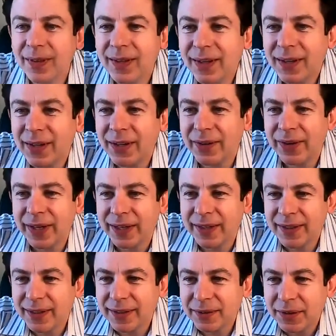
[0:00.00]
All right.
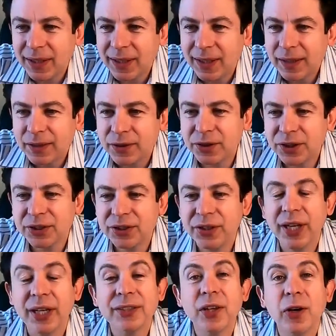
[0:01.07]
So just so you
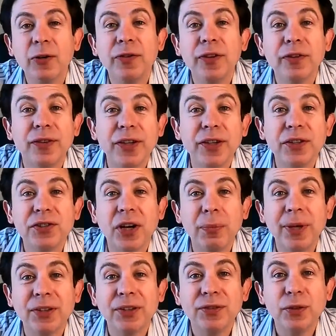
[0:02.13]
guys know, feel free to drop
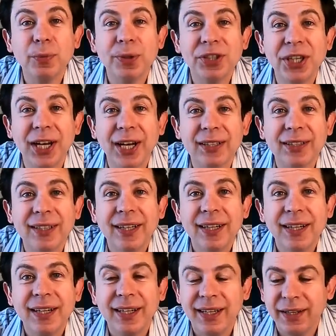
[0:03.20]
me a super chat
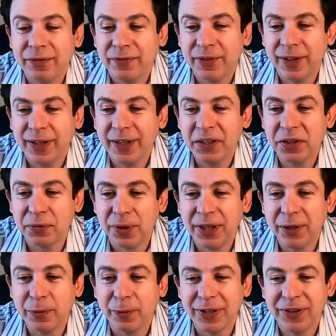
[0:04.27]
if you really
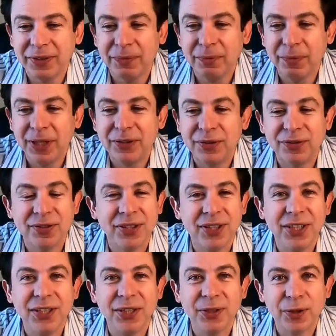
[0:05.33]
want me to see
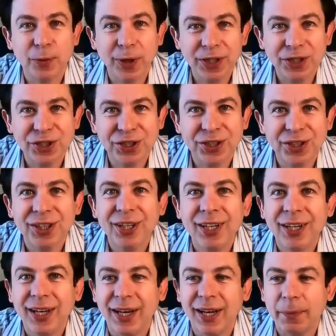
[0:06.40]
your question.
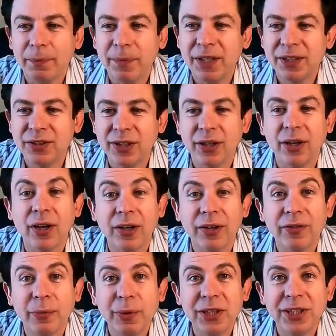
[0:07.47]
It is a little hard
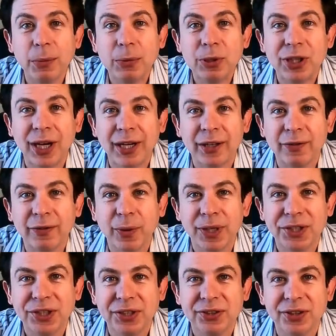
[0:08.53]
for me to keep track of
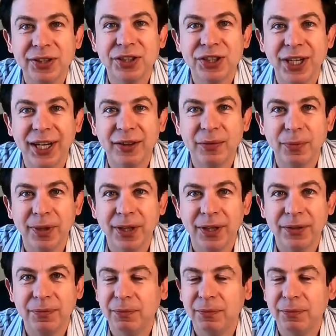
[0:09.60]
questions in the chat without